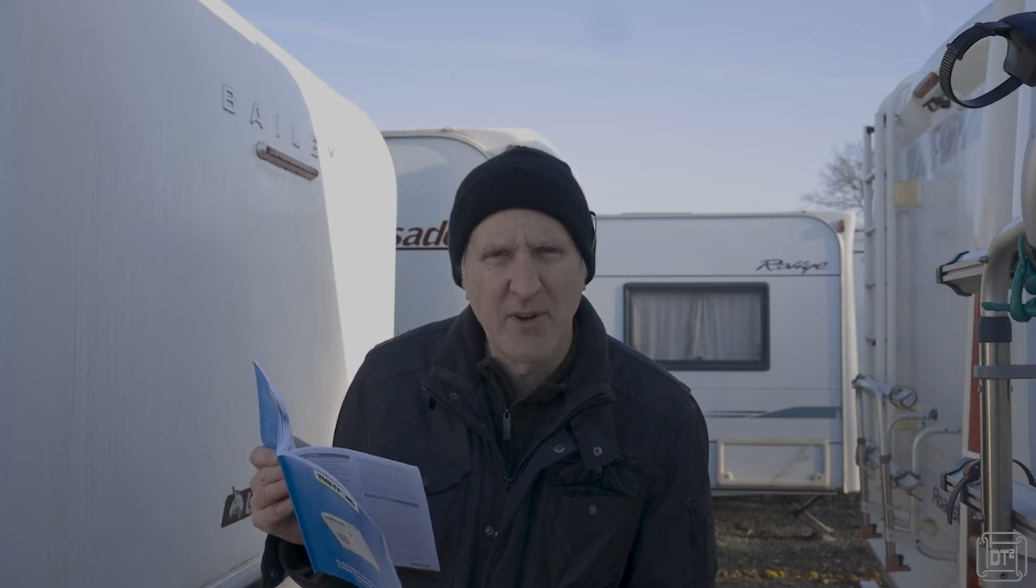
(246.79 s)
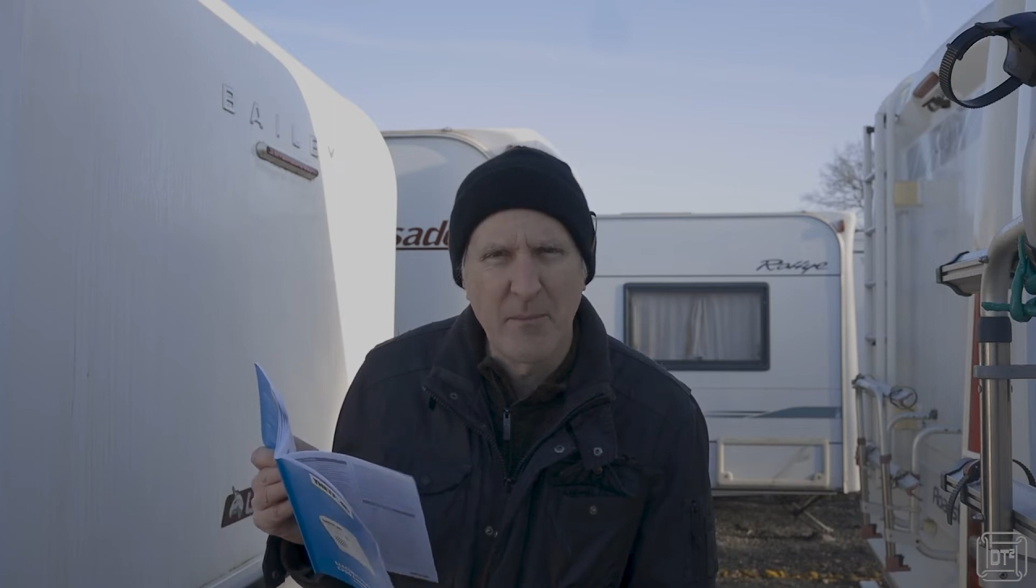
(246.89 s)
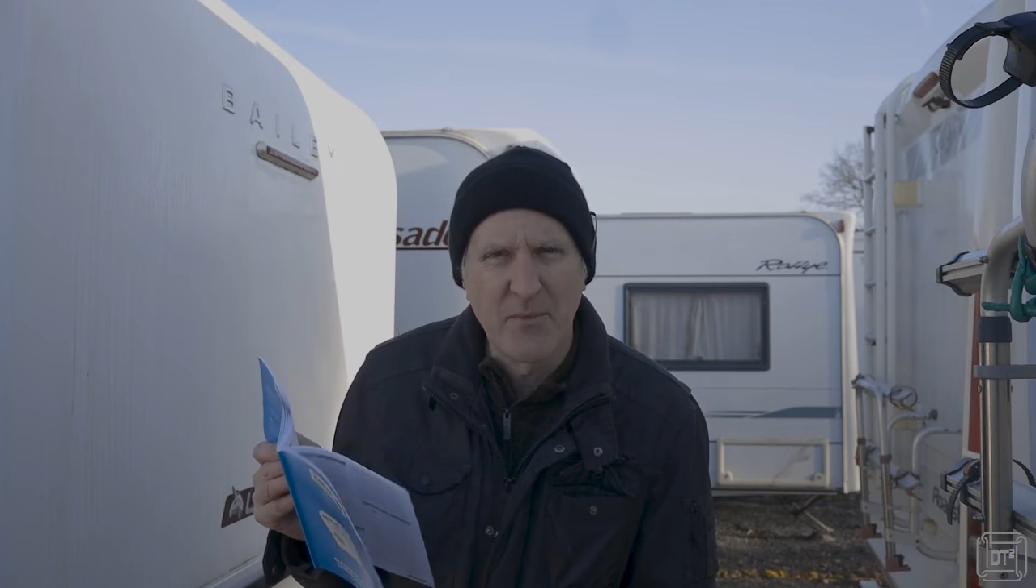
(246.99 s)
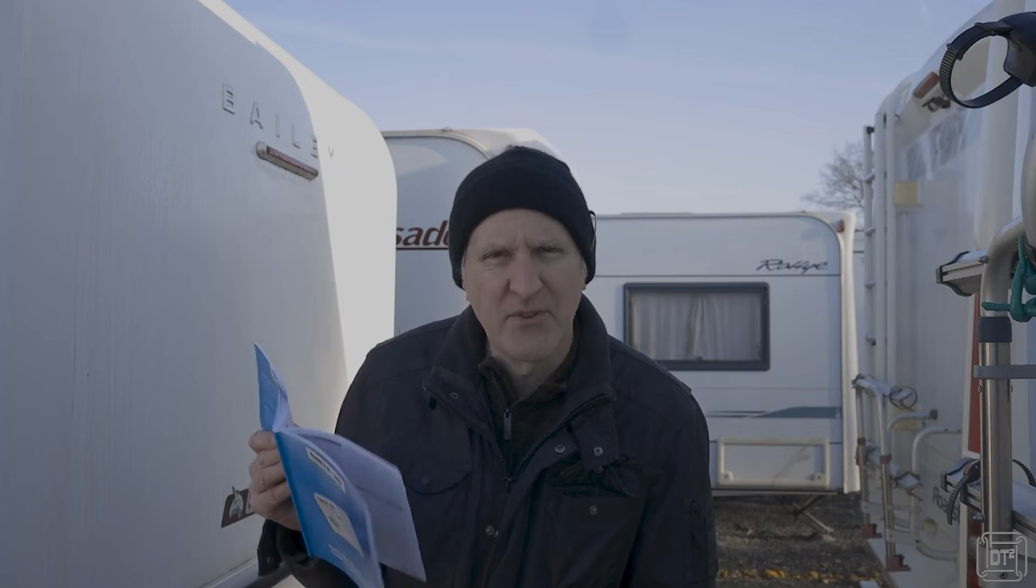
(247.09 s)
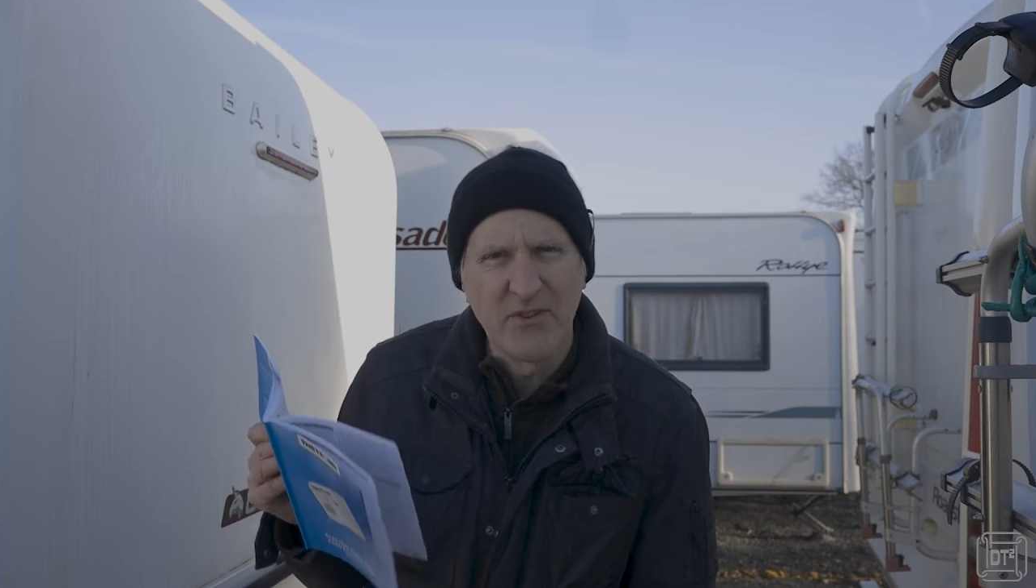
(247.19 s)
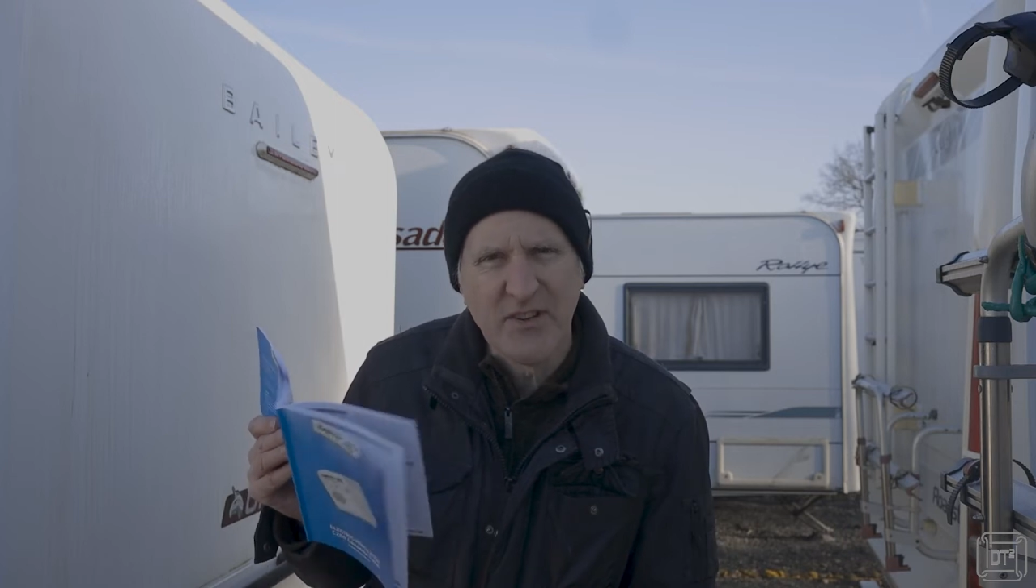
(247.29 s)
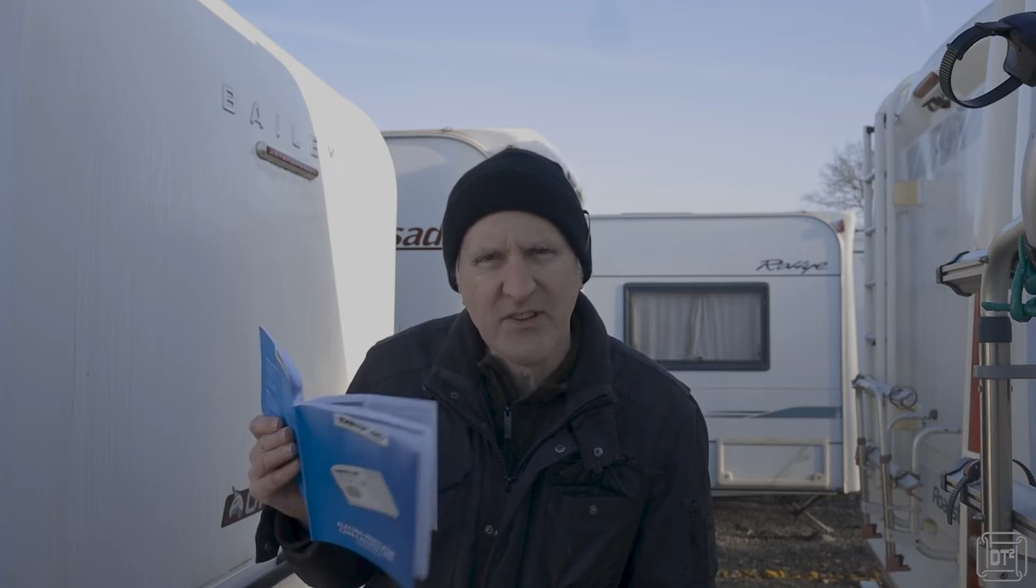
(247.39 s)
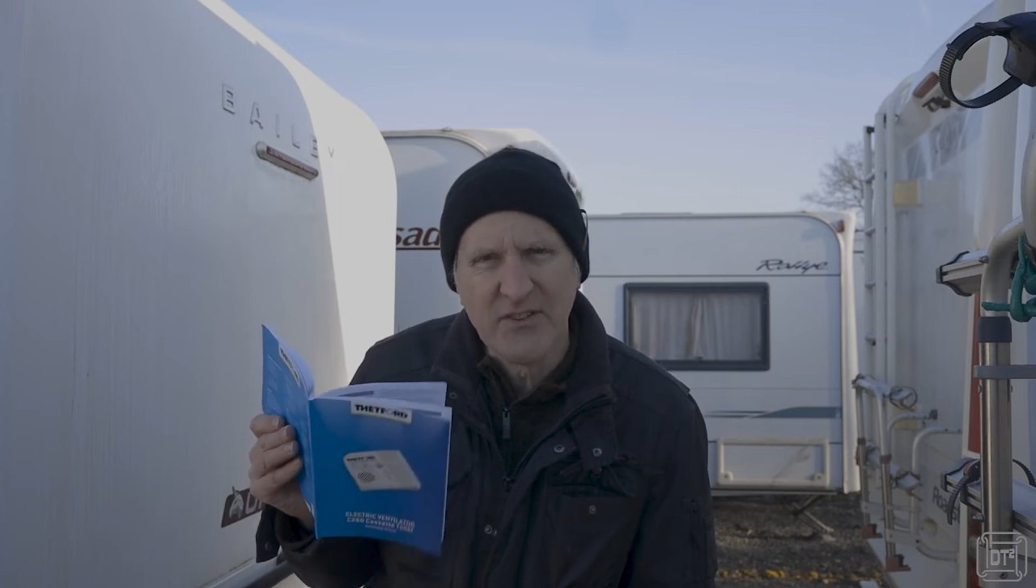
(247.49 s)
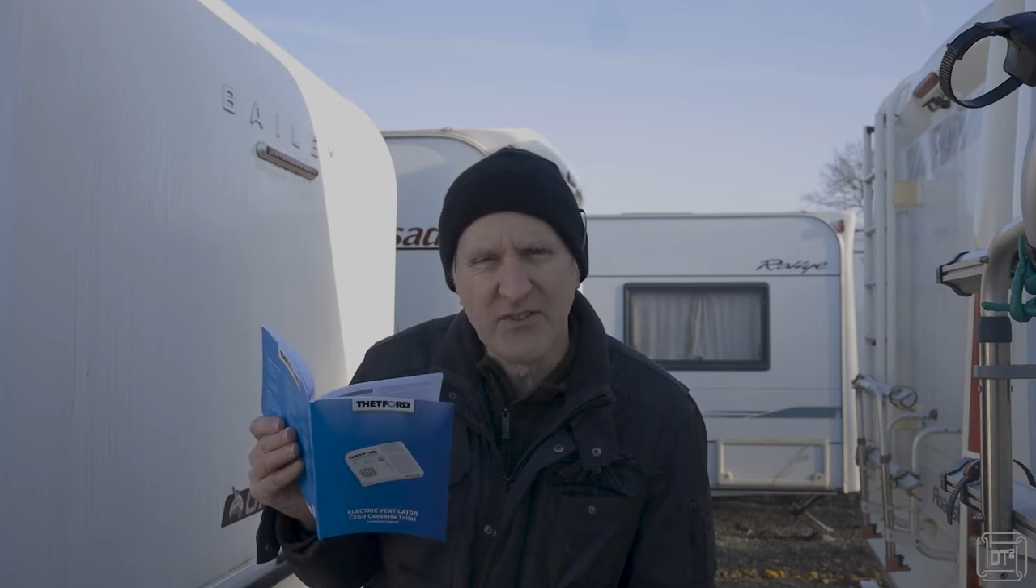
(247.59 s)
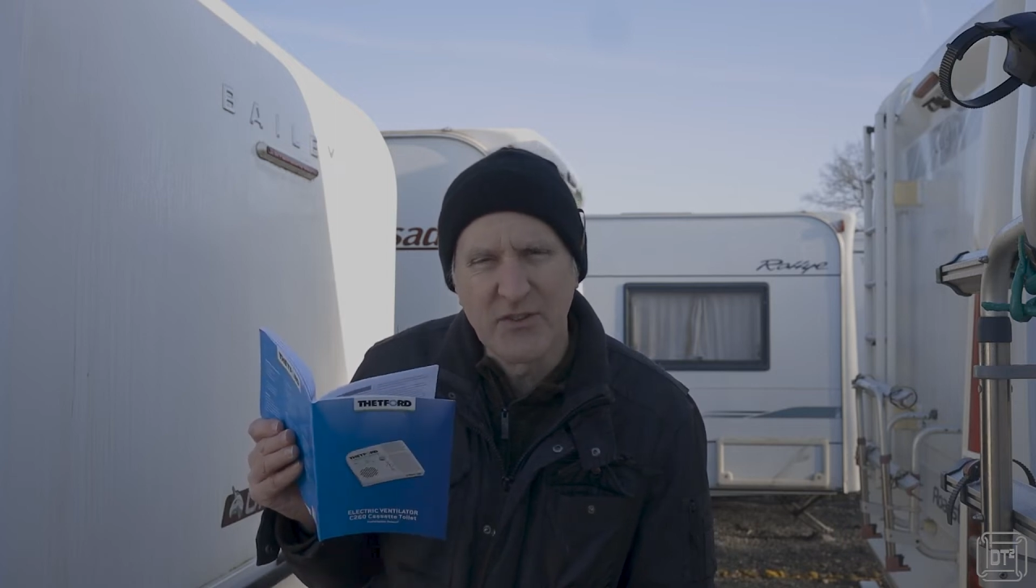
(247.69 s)
numbers
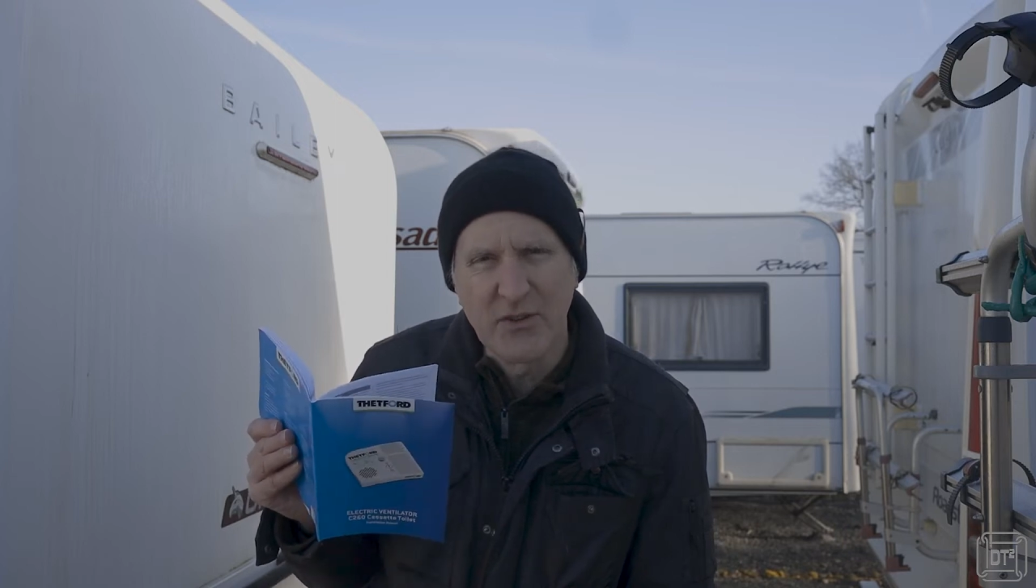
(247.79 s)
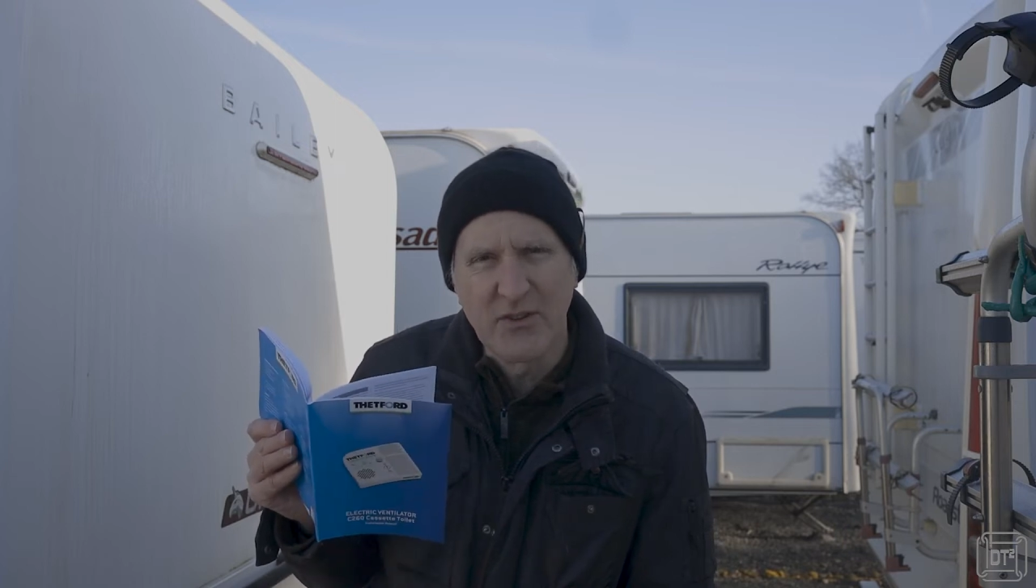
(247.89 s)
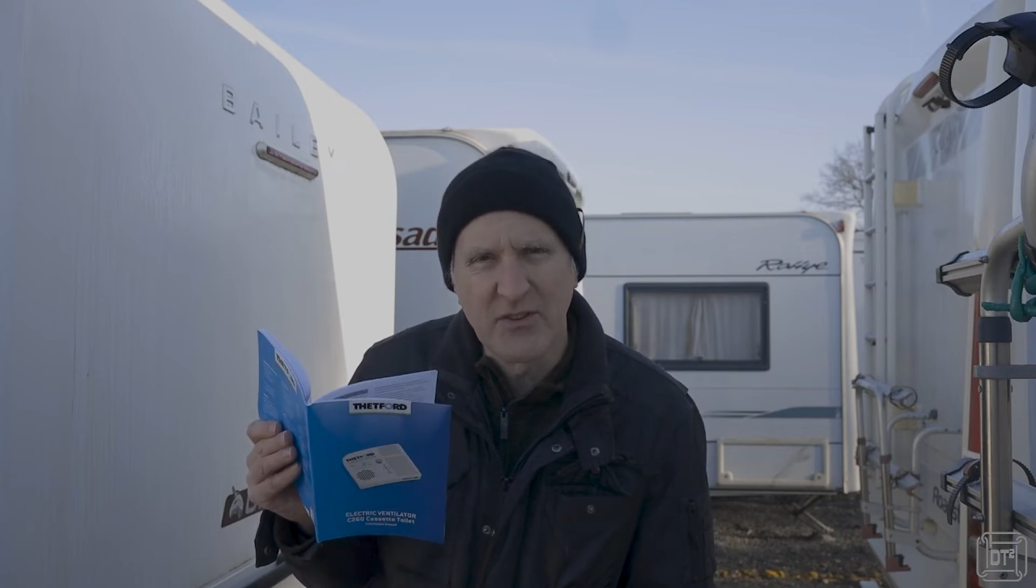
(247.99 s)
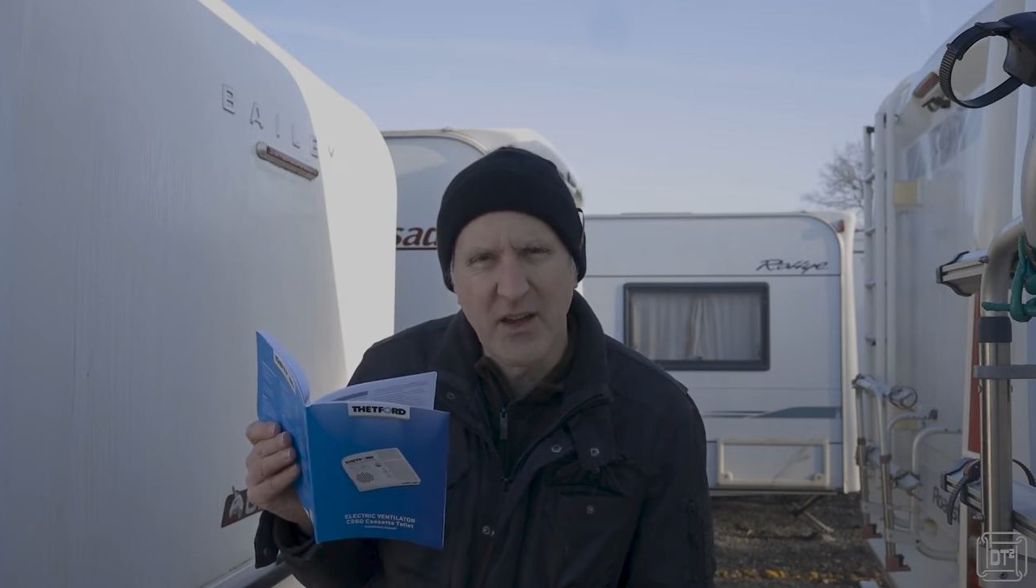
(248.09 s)
should